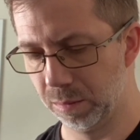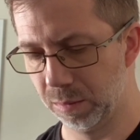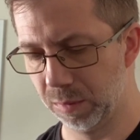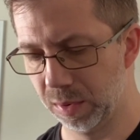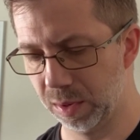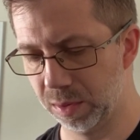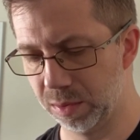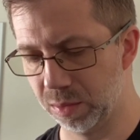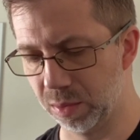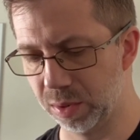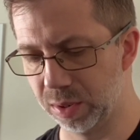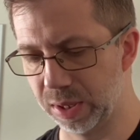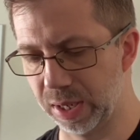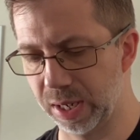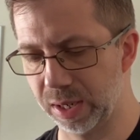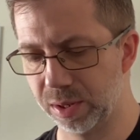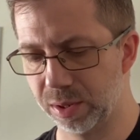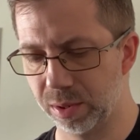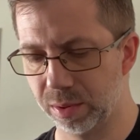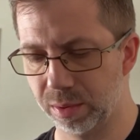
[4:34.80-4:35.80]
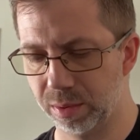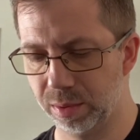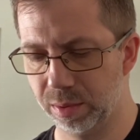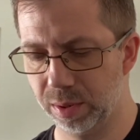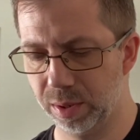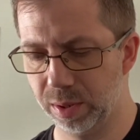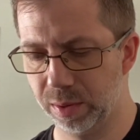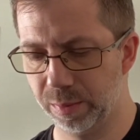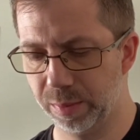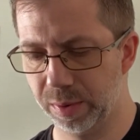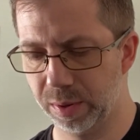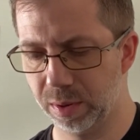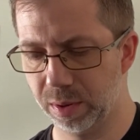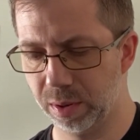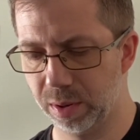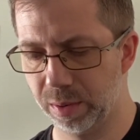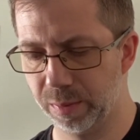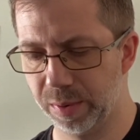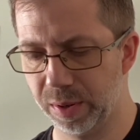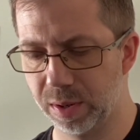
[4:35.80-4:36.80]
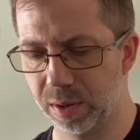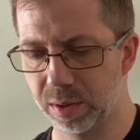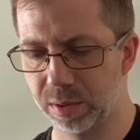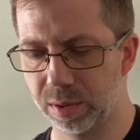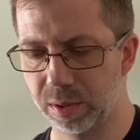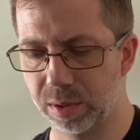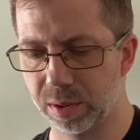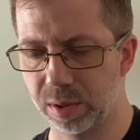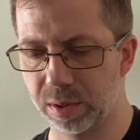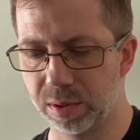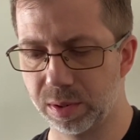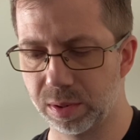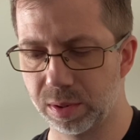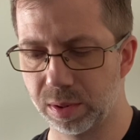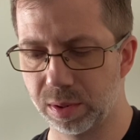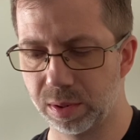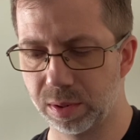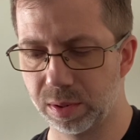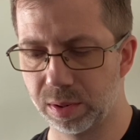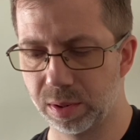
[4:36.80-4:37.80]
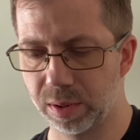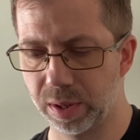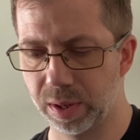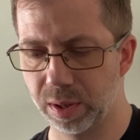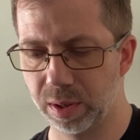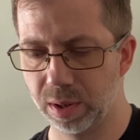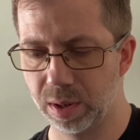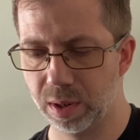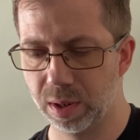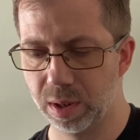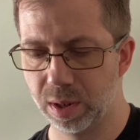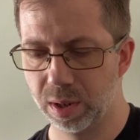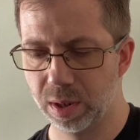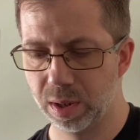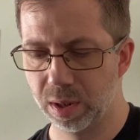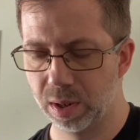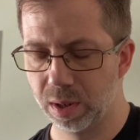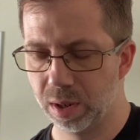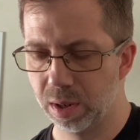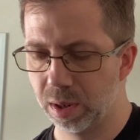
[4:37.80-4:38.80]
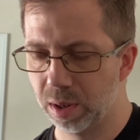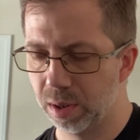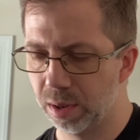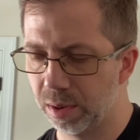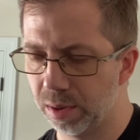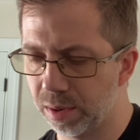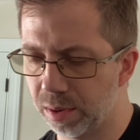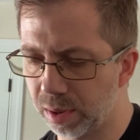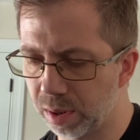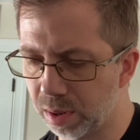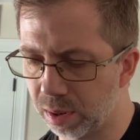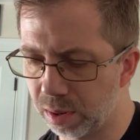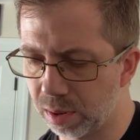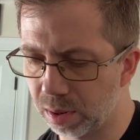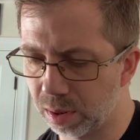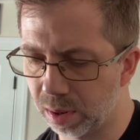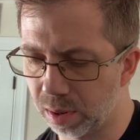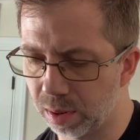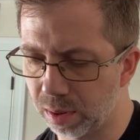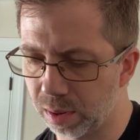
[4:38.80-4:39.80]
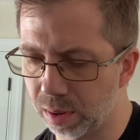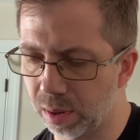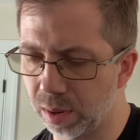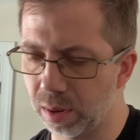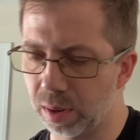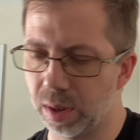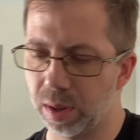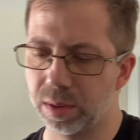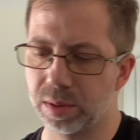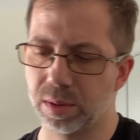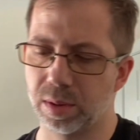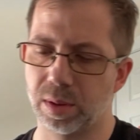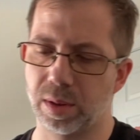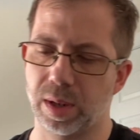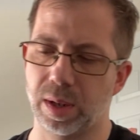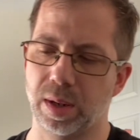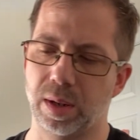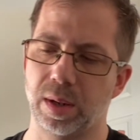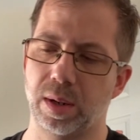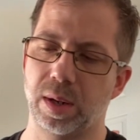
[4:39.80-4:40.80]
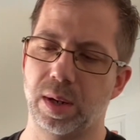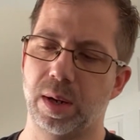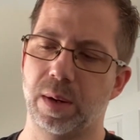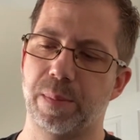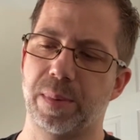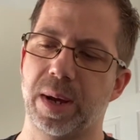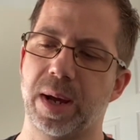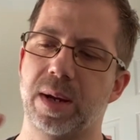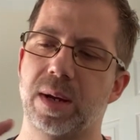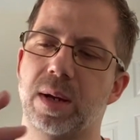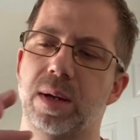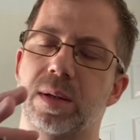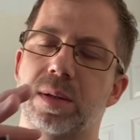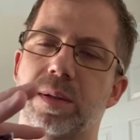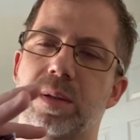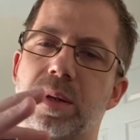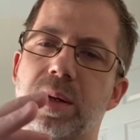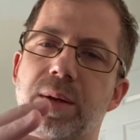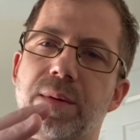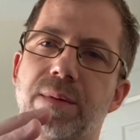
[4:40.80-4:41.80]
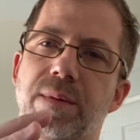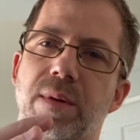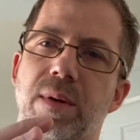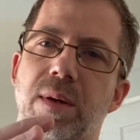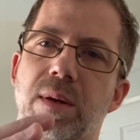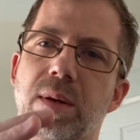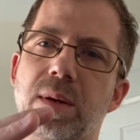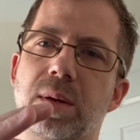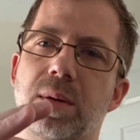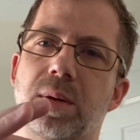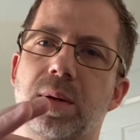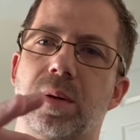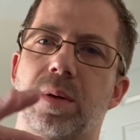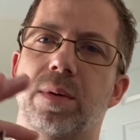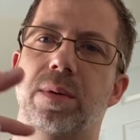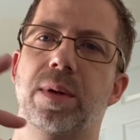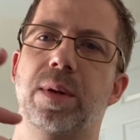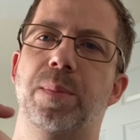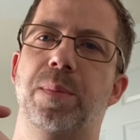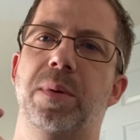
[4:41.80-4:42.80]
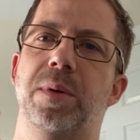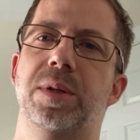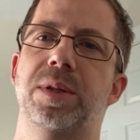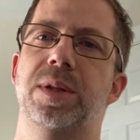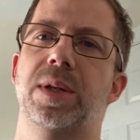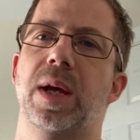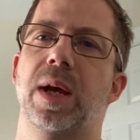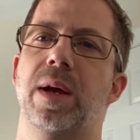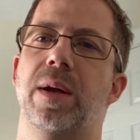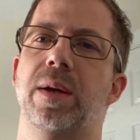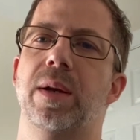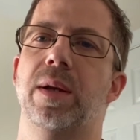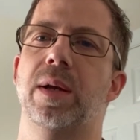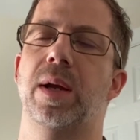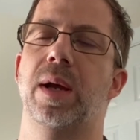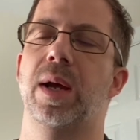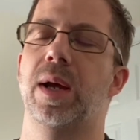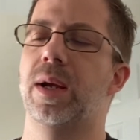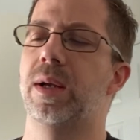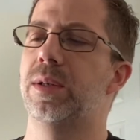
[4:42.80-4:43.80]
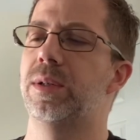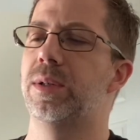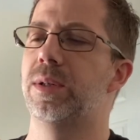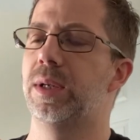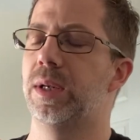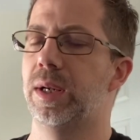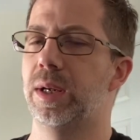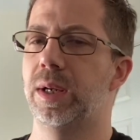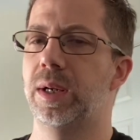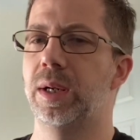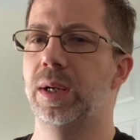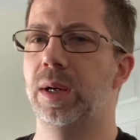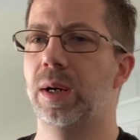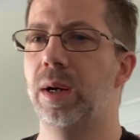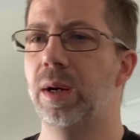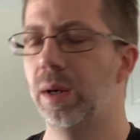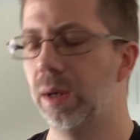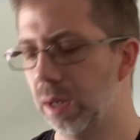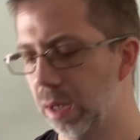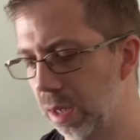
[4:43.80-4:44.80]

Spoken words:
This one's actually a little bit hard because it's a slight thick card. All right, so get it back in the sleeve. Only push down on the edge to get it in there.